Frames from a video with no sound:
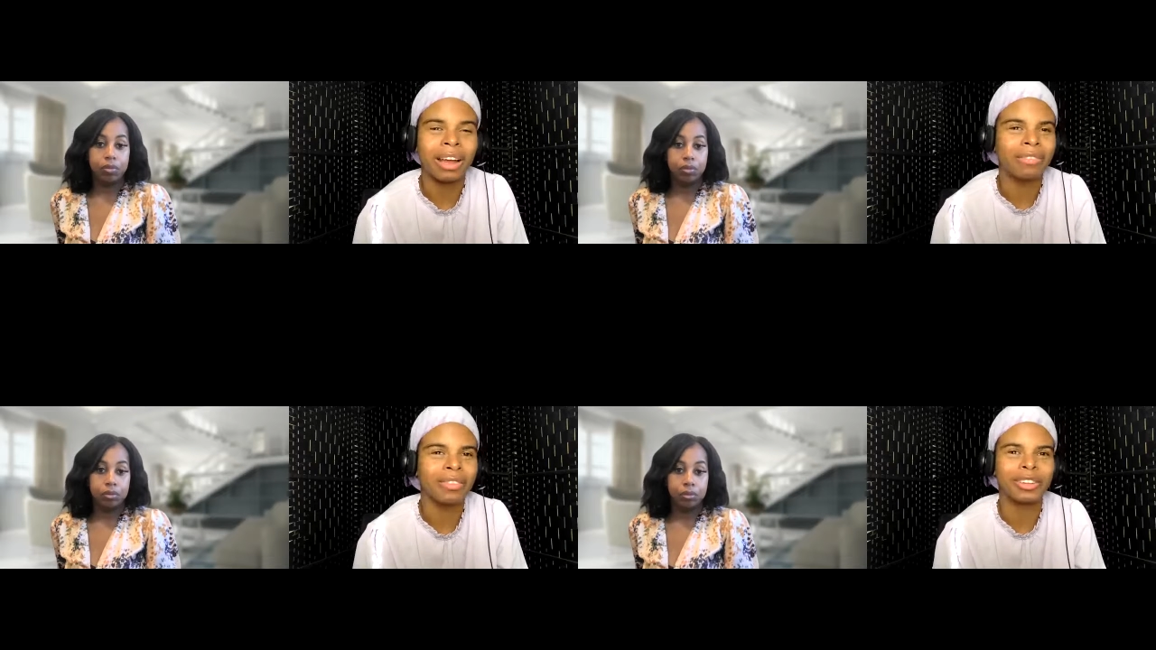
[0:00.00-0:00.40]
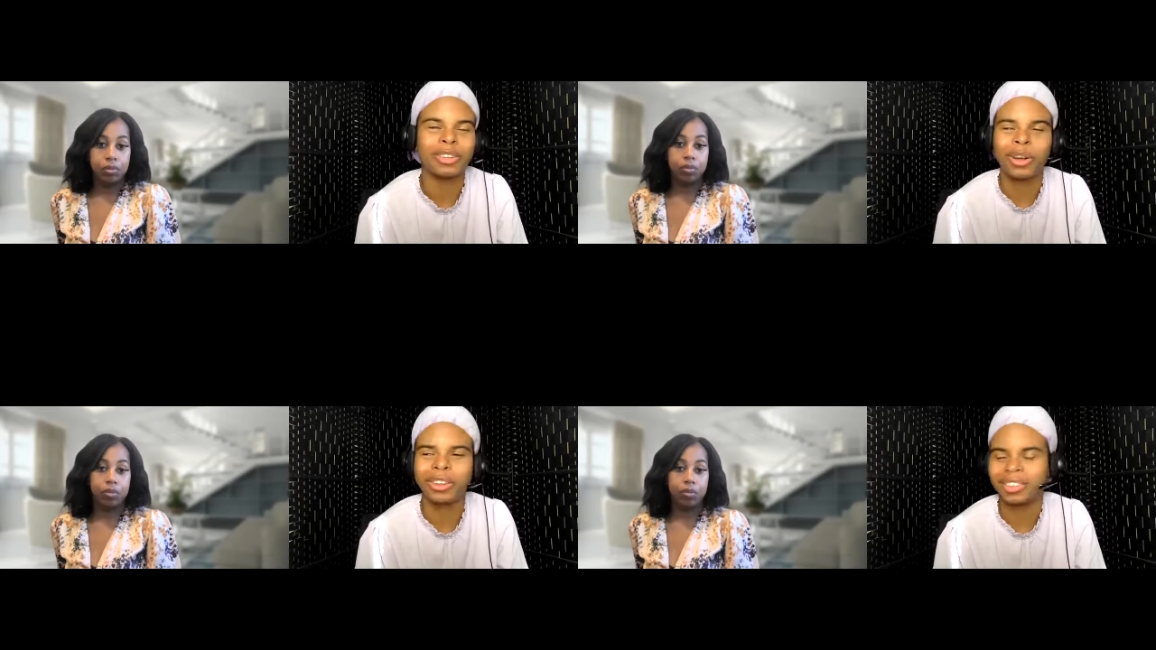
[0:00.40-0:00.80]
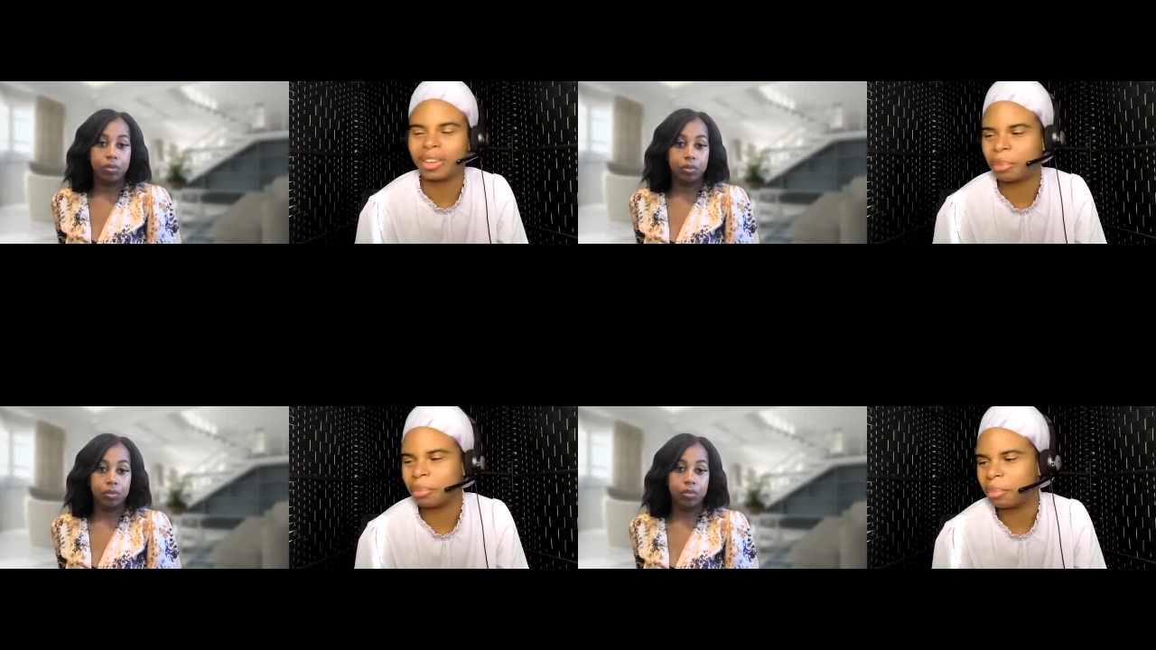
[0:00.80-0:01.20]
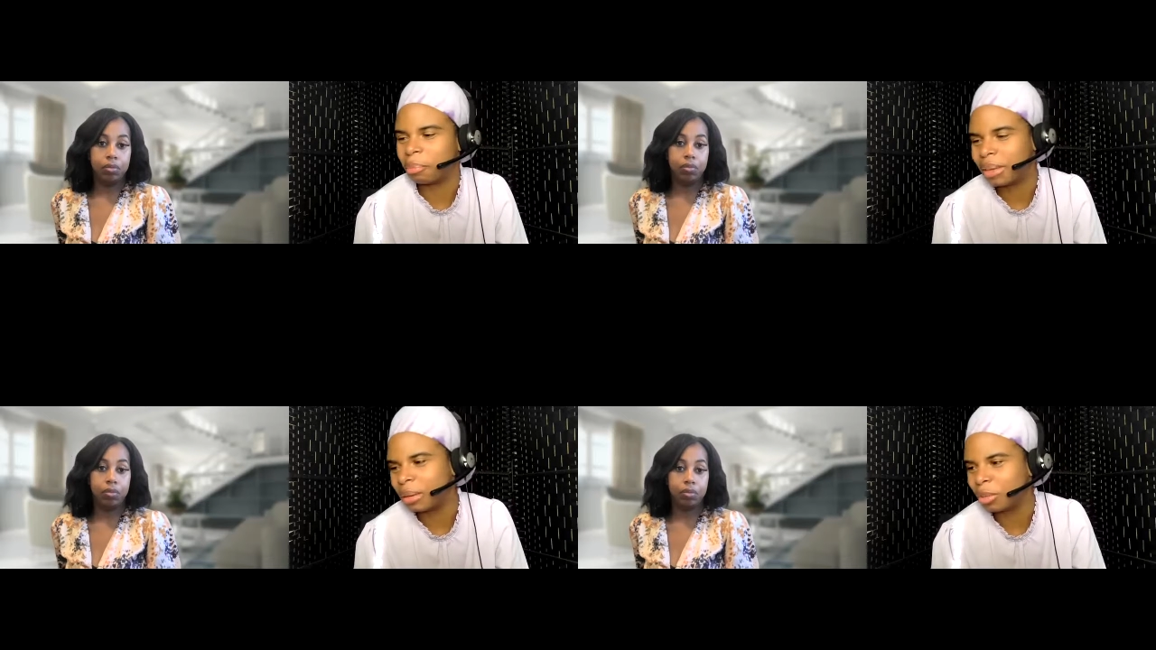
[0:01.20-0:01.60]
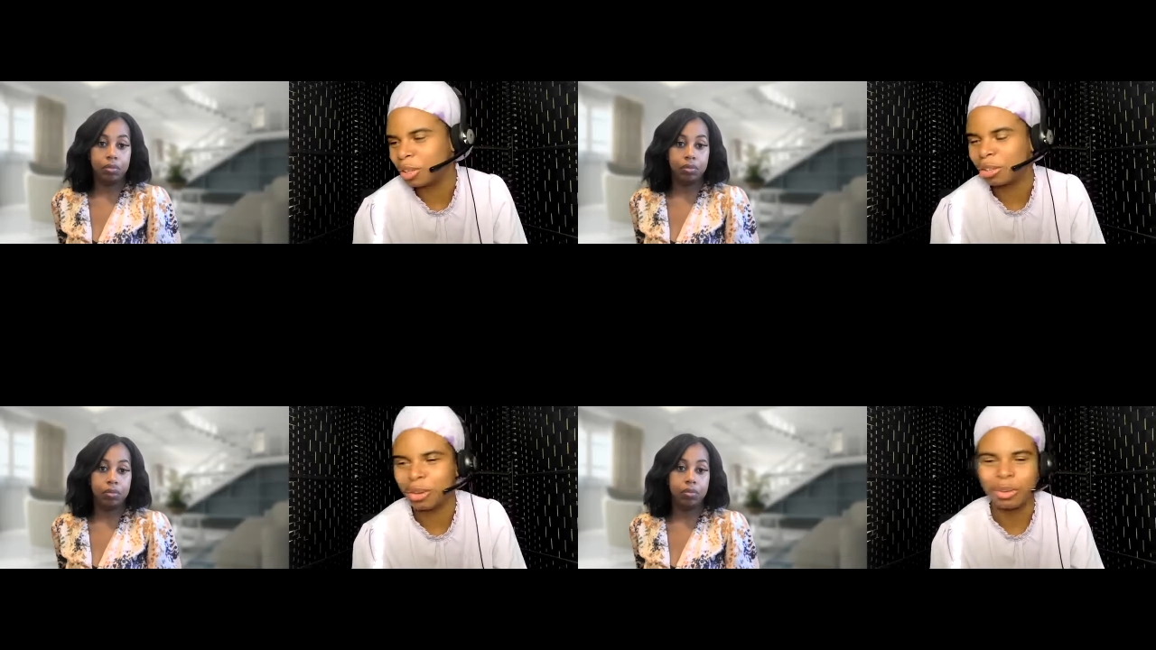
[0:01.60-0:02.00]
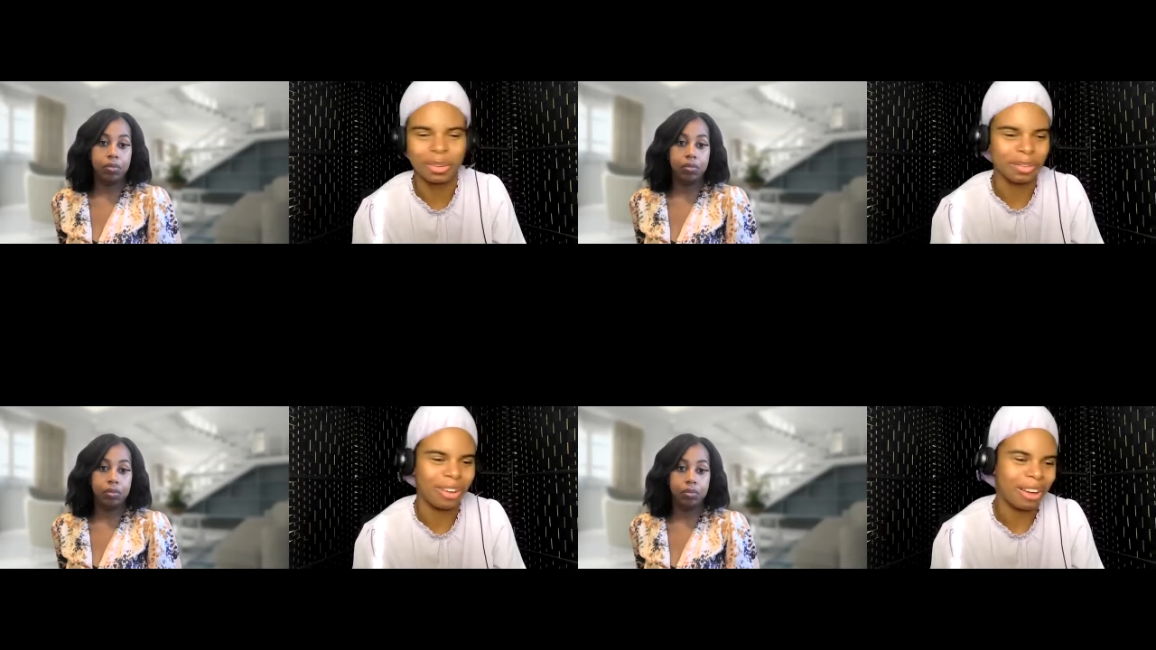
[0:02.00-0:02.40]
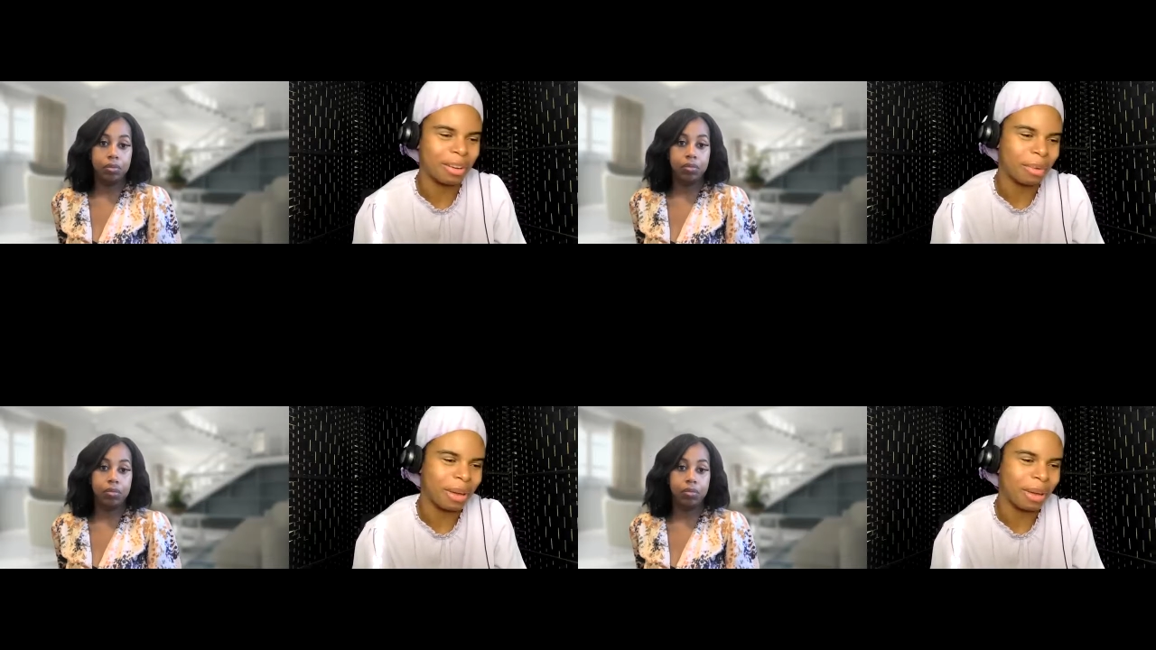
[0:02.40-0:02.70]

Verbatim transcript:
Speaker 1: I've, i saw some memes and jokes around